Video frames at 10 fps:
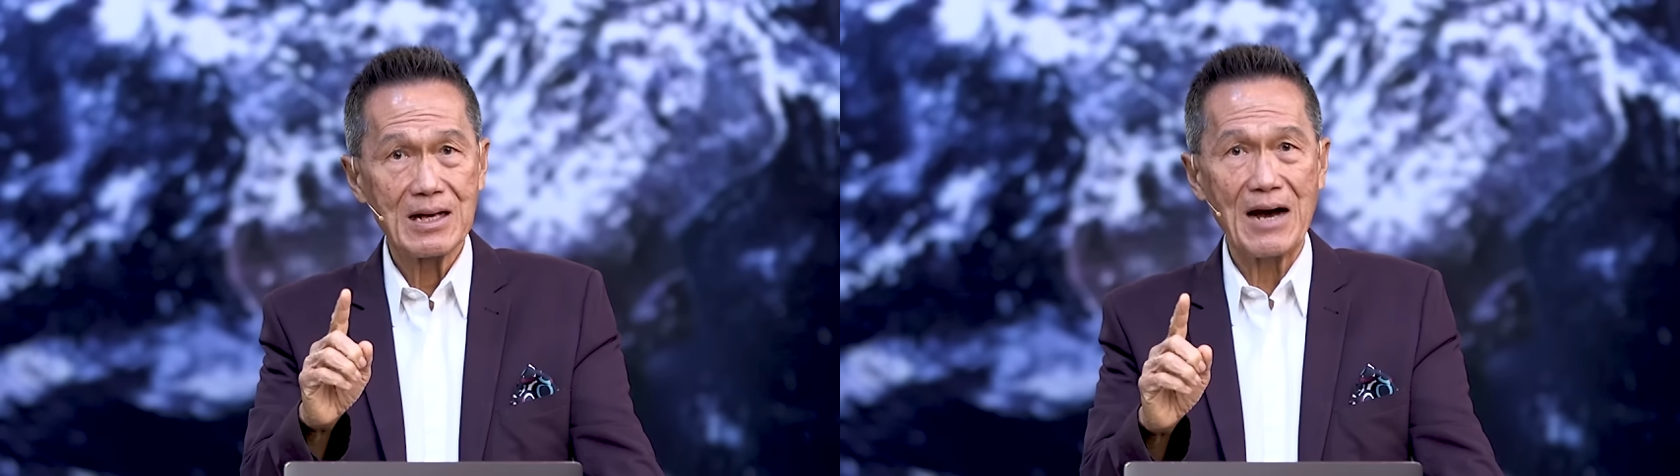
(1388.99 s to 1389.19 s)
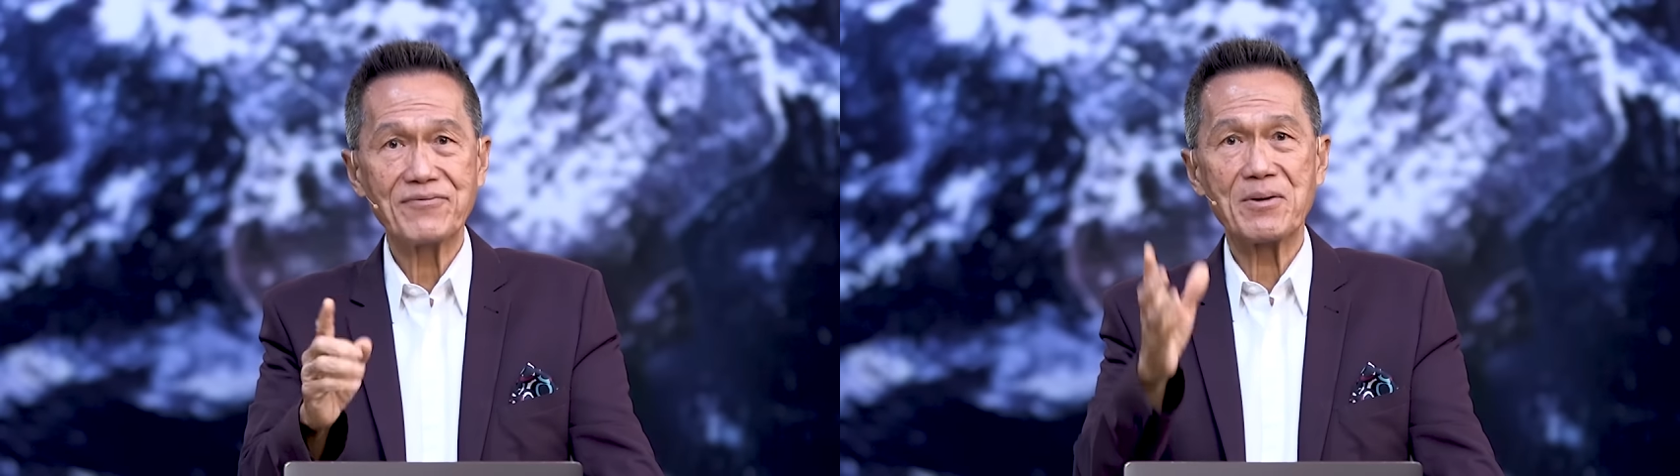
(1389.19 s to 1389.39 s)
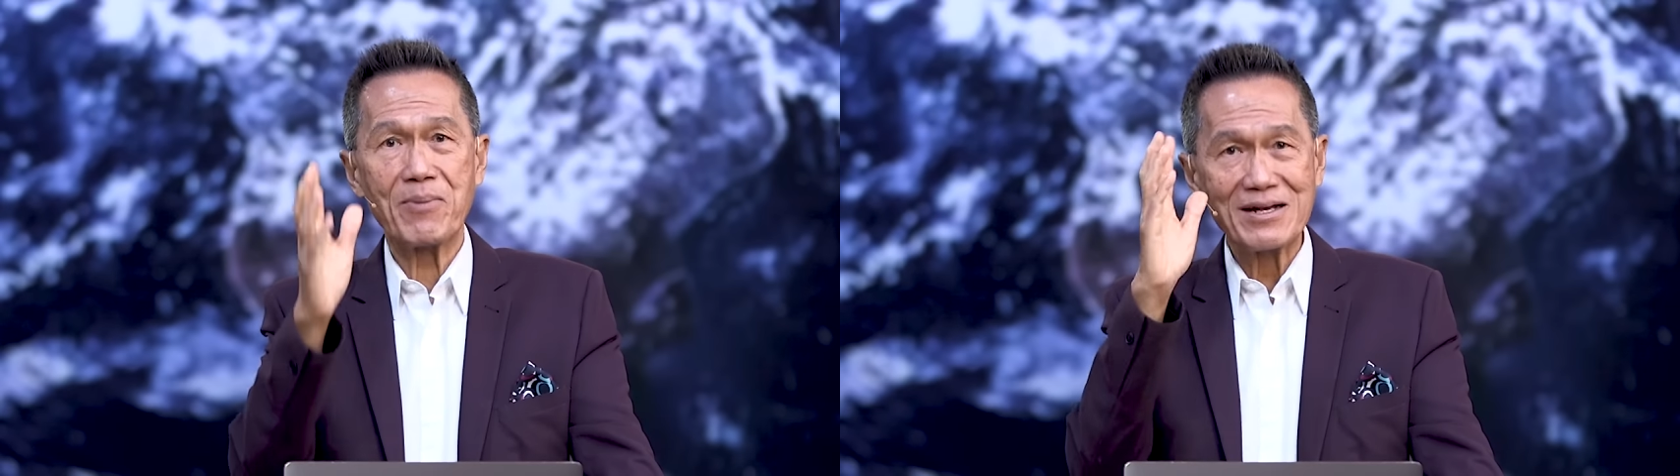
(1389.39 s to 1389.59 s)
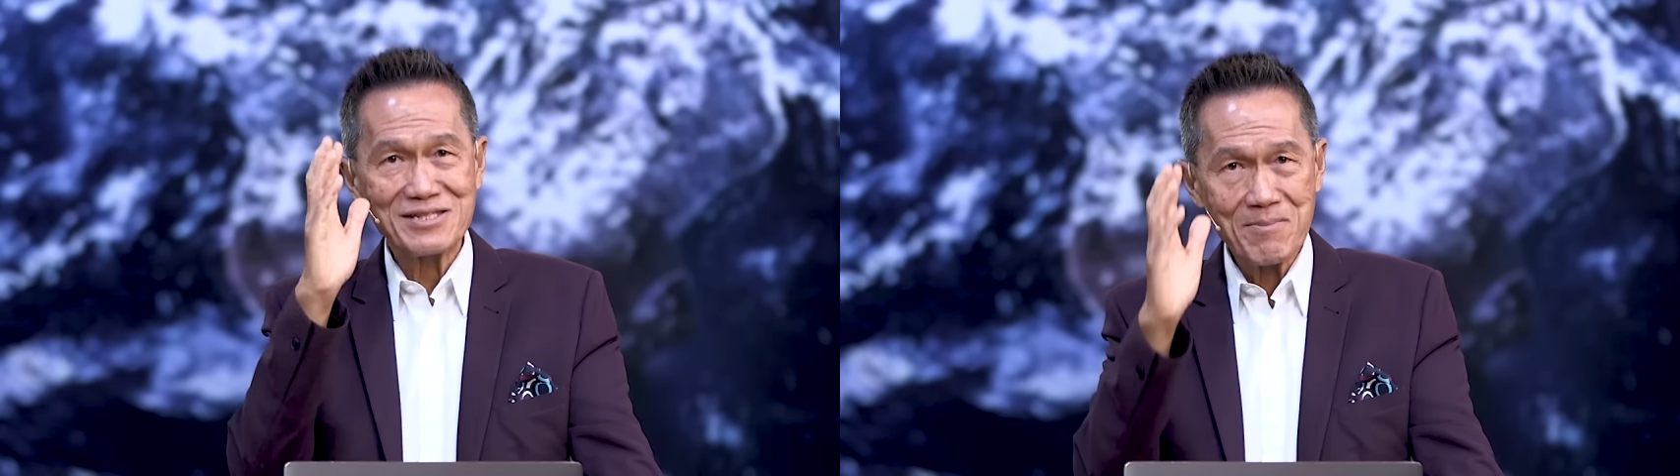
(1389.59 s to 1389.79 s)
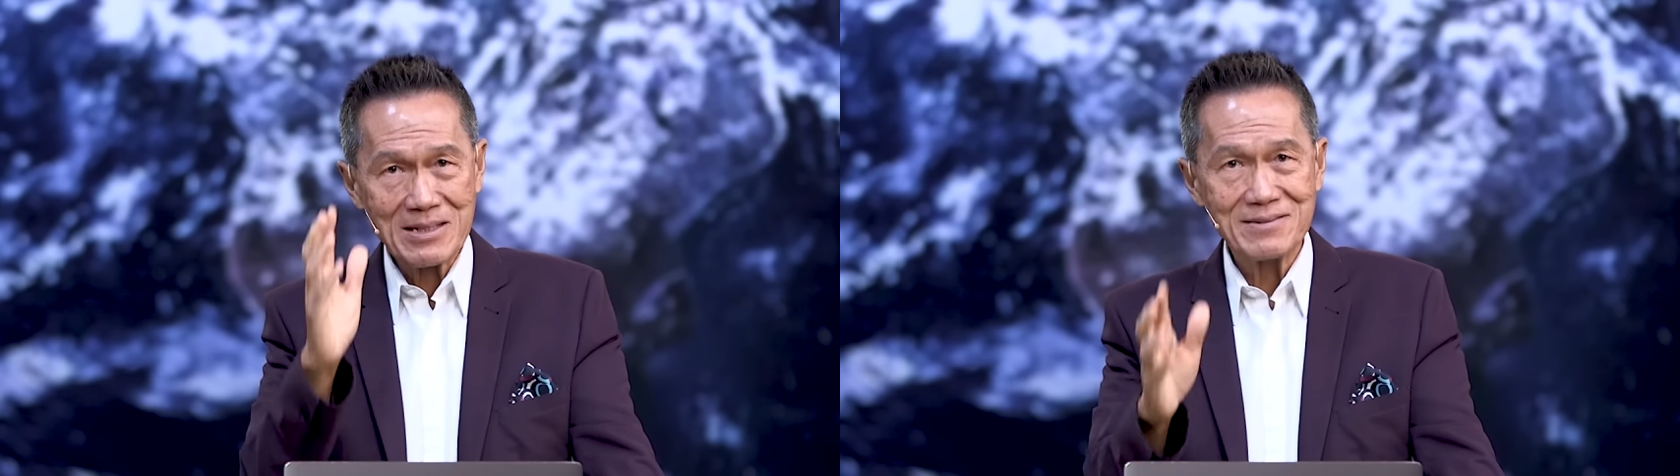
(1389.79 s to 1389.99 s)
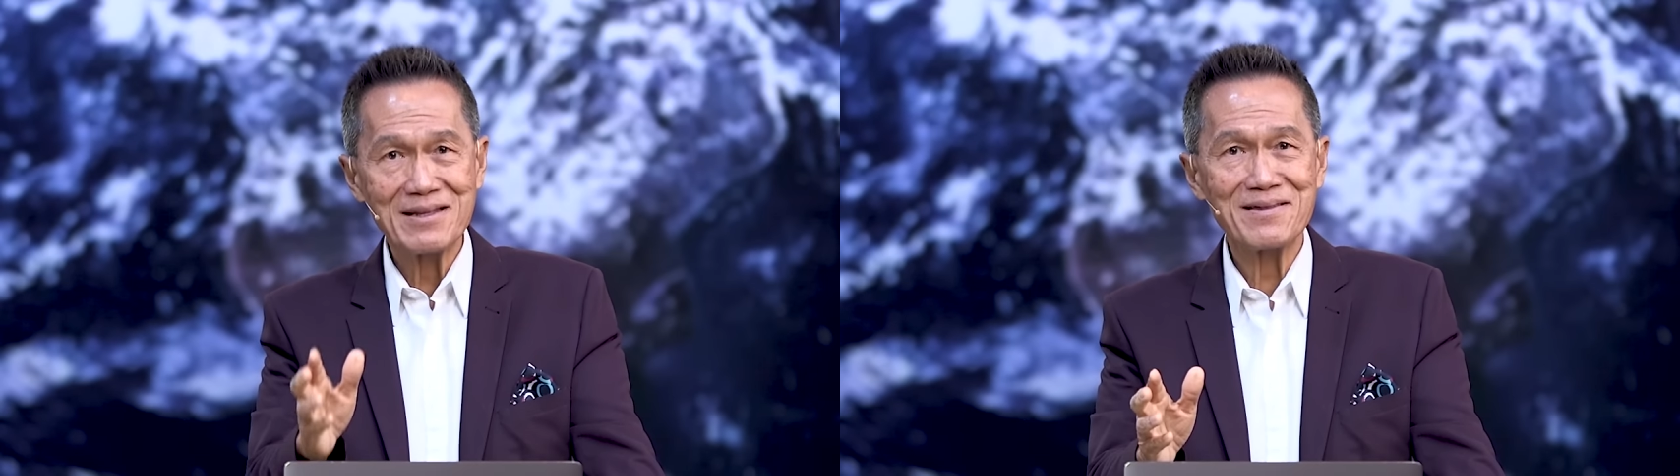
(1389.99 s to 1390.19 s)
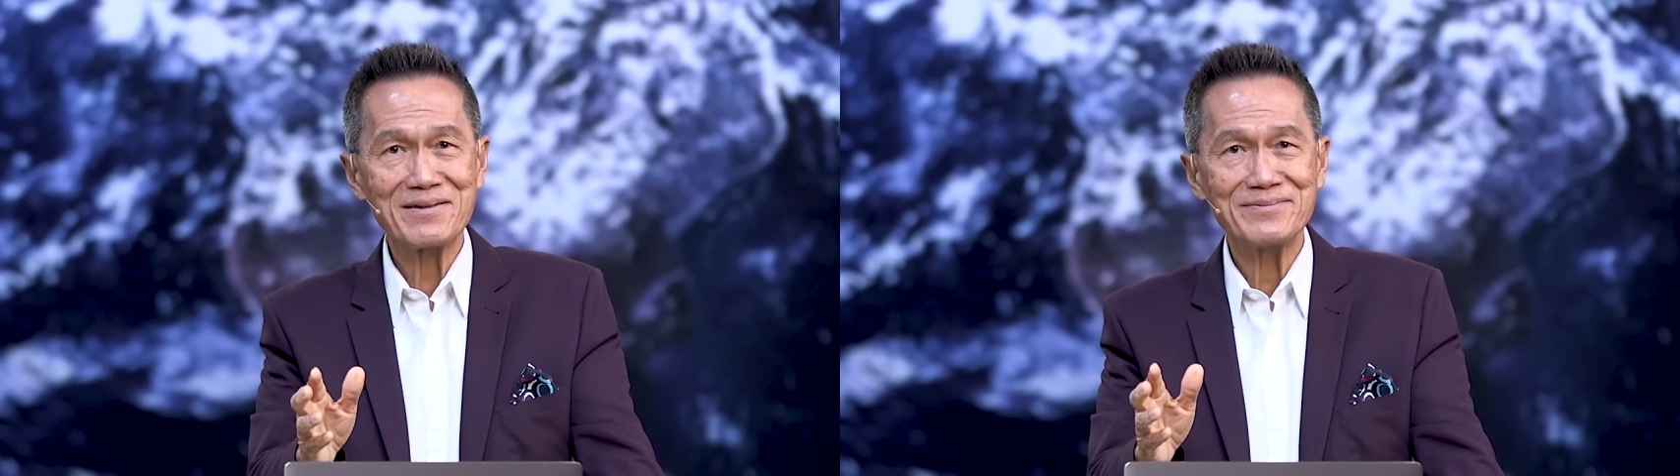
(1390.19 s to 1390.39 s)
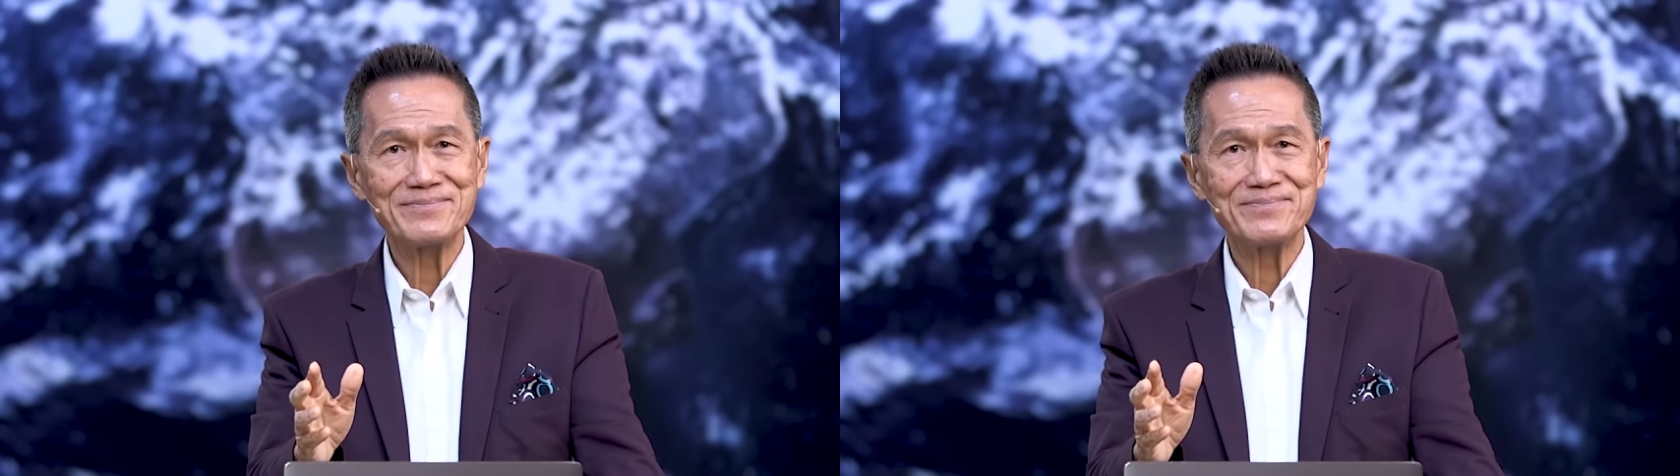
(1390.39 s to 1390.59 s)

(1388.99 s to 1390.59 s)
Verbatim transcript: after brushing my teeth,